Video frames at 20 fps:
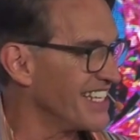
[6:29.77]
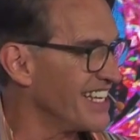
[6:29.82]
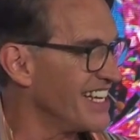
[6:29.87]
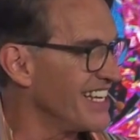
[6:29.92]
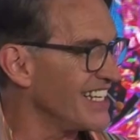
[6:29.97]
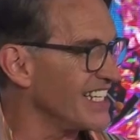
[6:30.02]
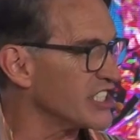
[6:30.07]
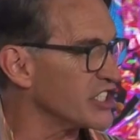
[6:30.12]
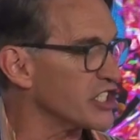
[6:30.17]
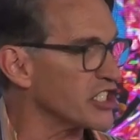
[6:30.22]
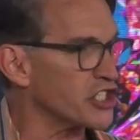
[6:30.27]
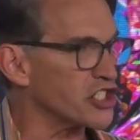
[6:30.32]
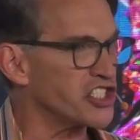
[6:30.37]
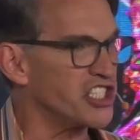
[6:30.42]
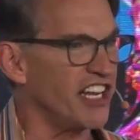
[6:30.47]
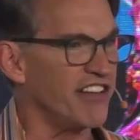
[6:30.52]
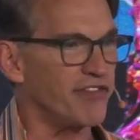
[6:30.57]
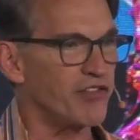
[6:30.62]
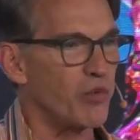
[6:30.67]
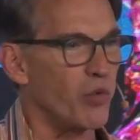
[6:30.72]
It's to
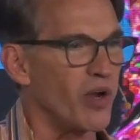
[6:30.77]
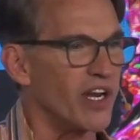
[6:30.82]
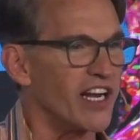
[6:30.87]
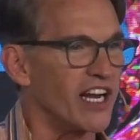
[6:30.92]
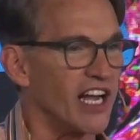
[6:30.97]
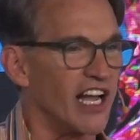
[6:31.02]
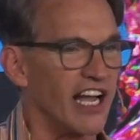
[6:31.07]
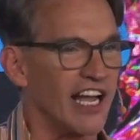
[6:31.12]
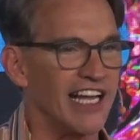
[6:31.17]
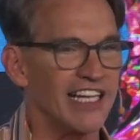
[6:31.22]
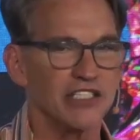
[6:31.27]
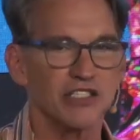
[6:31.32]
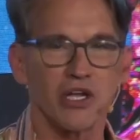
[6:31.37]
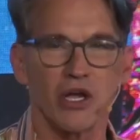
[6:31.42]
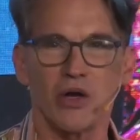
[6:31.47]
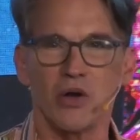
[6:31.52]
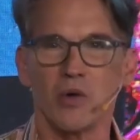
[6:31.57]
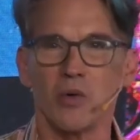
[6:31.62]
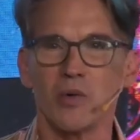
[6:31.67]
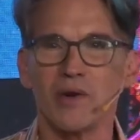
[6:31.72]
shift what has
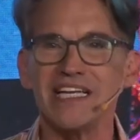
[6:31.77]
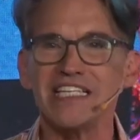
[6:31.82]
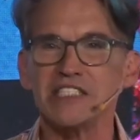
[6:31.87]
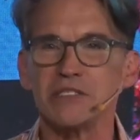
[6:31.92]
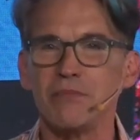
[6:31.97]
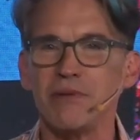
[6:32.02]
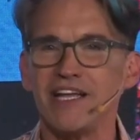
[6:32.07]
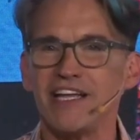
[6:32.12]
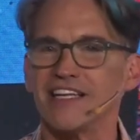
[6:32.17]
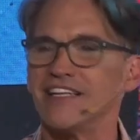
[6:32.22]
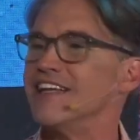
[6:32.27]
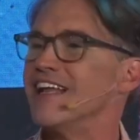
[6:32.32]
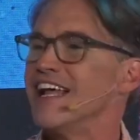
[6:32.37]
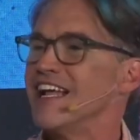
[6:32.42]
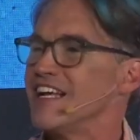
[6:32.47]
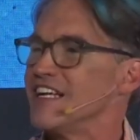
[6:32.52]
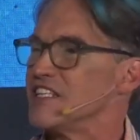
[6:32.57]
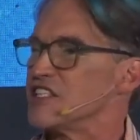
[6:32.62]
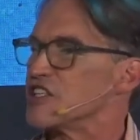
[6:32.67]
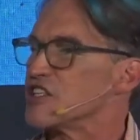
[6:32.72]
always been.
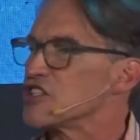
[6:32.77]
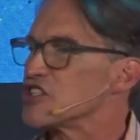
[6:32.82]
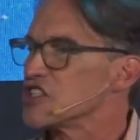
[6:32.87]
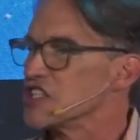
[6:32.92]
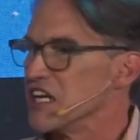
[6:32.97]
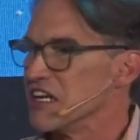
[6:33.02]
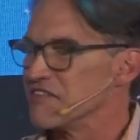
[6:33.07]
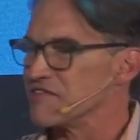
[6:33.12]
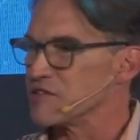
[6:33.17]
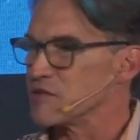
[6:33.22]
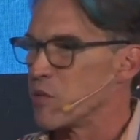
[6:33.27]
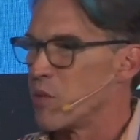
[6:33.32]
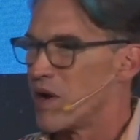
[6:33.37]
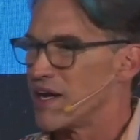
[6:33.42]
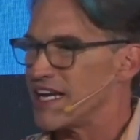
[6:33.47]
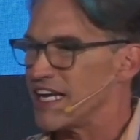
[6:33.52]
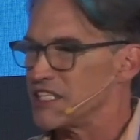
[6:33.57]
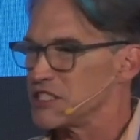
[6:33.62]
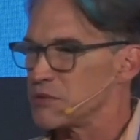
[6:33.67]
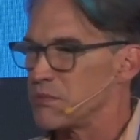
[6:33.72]
It's to shift what
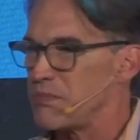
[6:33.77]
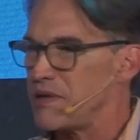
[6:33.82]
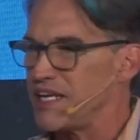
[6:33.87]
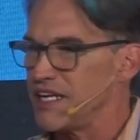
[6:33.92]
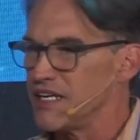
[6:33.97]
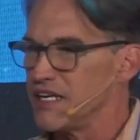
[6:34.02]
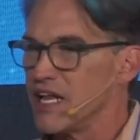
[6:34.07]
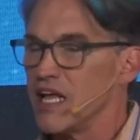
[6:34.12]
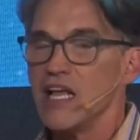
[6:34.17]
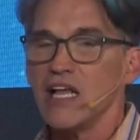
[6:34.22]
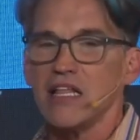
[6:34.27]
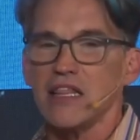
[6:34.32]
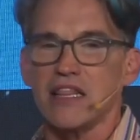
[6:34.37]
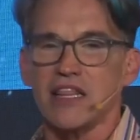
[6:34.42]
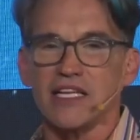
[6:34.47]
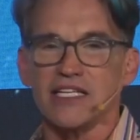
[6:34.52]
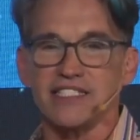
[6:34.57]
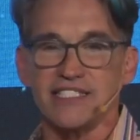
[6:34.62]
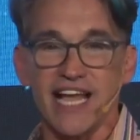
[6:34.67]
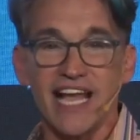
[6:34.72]
has been the
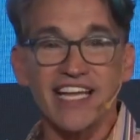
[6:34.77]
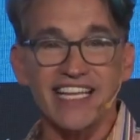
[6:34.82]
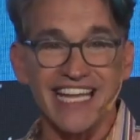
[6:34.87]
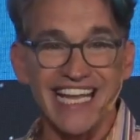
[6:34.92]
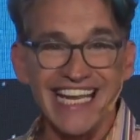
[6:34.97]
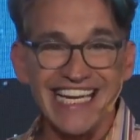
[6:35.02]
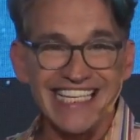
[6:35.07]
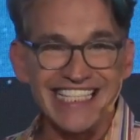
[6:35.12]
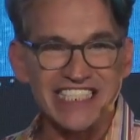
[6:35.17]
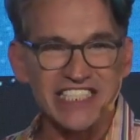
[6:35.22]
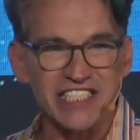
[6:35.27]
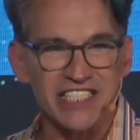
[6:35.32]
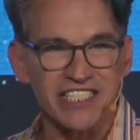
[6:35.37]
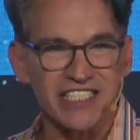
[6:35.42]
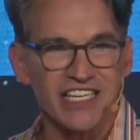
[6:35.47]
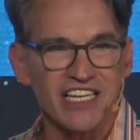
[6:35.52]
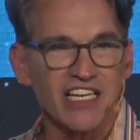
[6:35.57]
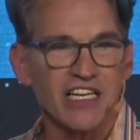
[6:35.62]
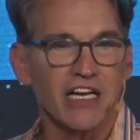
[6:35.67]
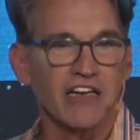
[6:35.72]
decades
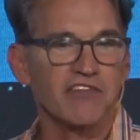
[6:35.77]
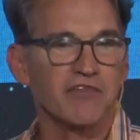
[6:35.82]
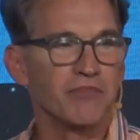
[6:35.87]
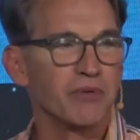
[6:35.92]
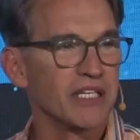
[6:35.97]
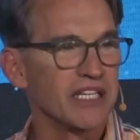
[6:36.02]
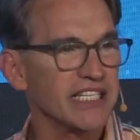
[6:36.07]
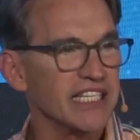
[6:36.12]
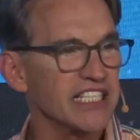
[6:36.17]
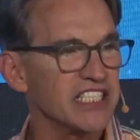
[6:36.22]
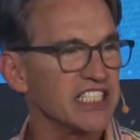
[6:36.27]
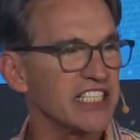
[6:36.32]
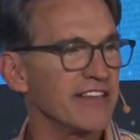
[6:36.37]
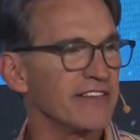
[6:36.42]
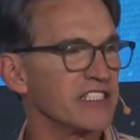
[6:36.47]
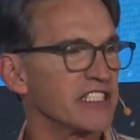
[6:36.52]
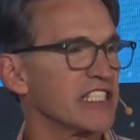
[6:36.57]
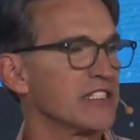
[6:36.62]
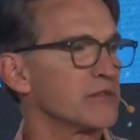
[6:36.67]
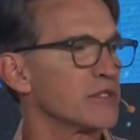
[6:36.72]
of belief
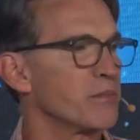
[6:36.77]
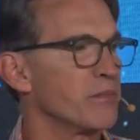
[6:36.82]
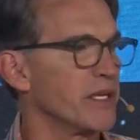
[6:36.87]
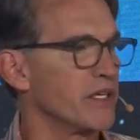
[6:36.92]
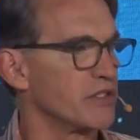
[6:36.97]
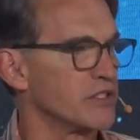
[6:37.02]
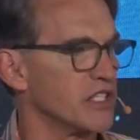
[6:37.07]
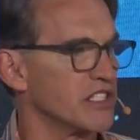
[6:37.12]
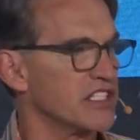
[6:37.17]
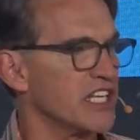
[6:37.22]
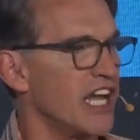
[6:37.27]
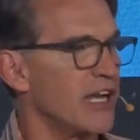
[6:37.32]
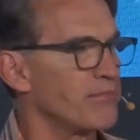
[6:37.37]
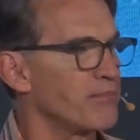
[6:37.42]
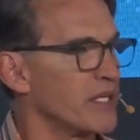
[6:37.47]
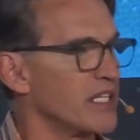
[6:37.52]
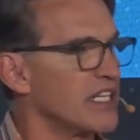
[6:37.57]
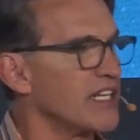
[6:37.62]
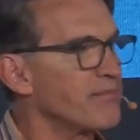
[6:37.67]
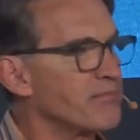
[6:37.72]
systems built on top
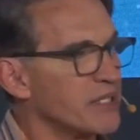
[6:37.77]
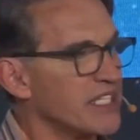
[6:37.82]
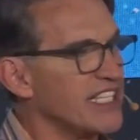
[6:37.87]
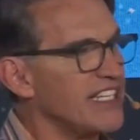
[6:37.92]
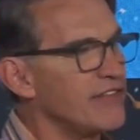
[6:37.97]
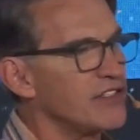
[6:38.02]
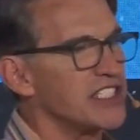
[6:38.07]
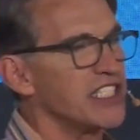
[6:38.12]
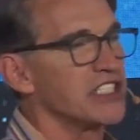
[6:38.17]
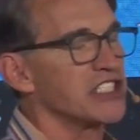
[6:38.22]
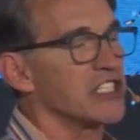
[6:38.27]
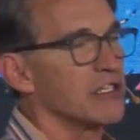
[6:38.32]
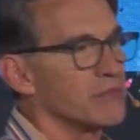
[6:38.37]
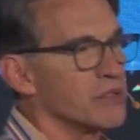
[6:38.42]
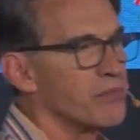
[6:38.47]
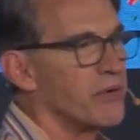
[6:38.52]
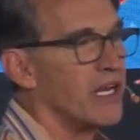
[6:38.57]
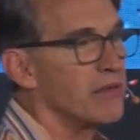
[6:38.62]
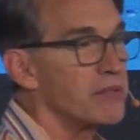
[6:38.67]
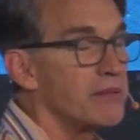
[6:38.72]
of belief systems,
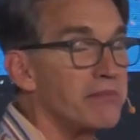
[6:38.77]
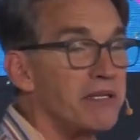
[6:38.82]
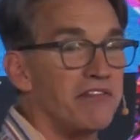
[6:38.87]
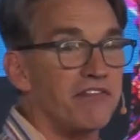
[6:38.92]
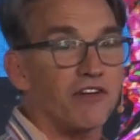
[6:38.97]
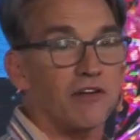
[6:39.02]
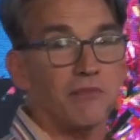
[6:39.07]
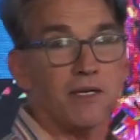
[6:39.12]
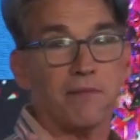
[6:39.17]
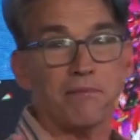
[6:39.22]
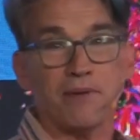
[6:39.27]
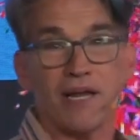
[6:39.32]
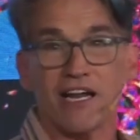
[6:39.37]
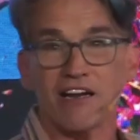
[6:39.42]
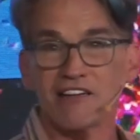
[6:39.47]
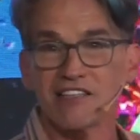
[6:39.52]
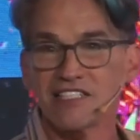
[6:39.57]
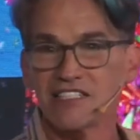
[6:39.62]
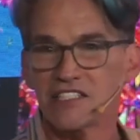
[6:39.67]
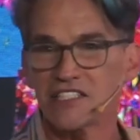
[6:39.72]
probably from our
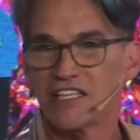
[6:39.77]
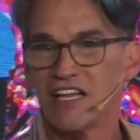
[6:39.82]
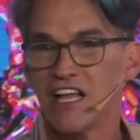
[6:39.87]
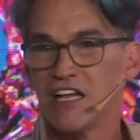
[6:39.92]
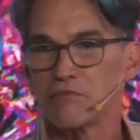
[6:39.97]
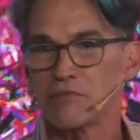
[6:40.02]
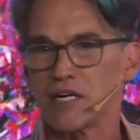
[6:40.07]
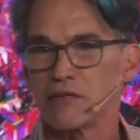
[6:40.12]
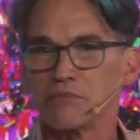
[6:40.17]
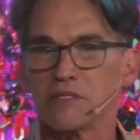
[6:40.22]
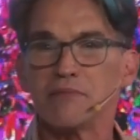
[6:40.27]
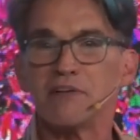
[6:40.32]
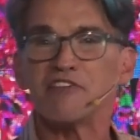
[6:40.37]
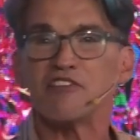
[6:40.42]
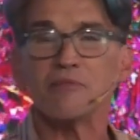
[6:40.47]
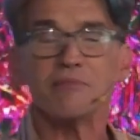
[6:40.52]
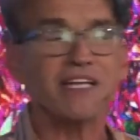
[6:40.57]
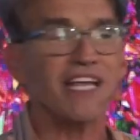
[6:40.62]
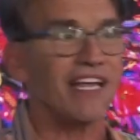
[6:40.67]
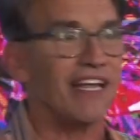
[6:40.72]
parents, probably
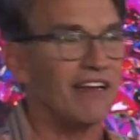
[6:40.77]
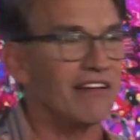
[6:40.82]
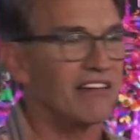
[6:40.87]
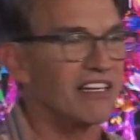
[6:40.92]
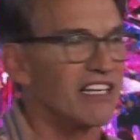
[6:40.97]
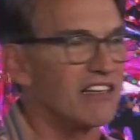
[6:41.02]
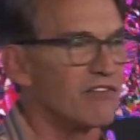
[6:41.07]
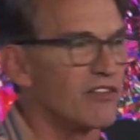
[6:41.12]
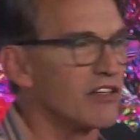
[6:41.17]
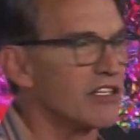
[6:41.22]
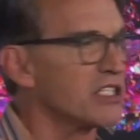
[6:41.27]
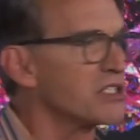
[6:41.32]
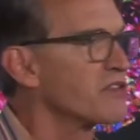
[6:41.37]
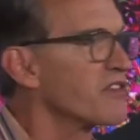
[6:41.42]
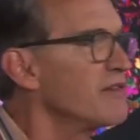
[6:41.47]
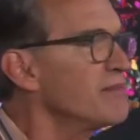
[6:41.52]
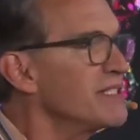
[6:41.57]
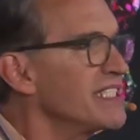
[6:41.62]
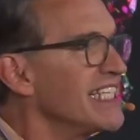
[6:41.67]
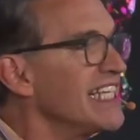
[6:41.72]
from caregivers,
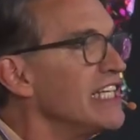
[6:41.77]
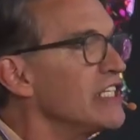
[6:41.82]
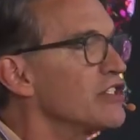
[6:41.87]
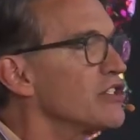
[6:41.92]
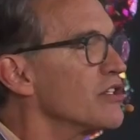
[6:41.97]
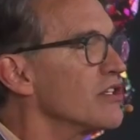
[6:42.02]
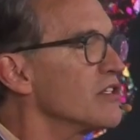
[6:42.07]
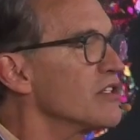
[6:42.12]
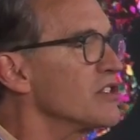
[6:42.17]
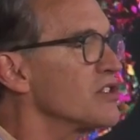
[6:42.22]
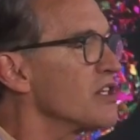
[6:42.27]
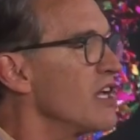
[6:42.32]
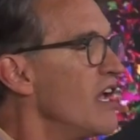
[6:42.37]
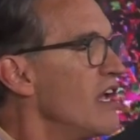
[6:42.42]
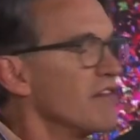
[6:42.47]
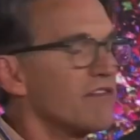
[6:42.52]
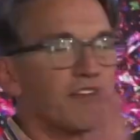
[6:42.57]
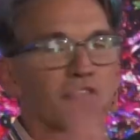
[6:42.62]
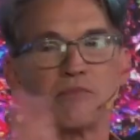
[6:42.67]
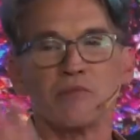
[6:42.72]
from teachers,
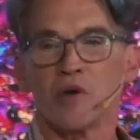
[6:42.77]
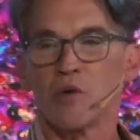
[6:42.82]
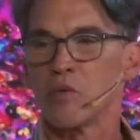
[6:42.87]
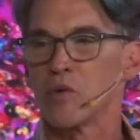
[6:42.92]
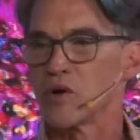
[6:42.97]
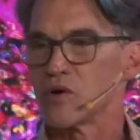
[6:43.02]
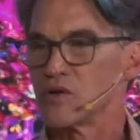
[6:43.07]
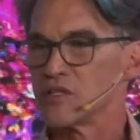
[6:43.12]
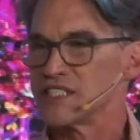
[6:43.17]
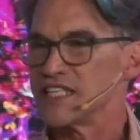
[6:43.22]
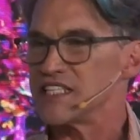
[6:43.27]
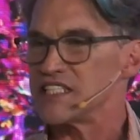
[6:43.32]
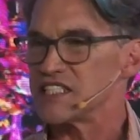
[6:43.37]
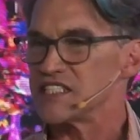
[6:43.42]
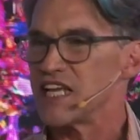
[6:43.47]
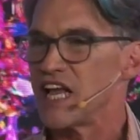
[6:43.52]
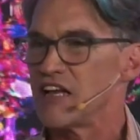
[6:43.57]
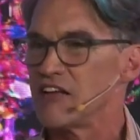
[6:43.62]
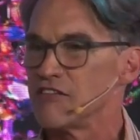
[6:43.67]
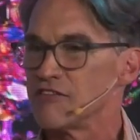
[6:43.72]
from the world
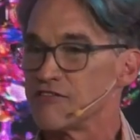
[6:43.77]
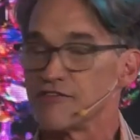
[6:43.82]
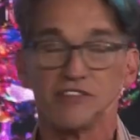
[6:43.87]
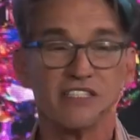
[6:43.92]
itself,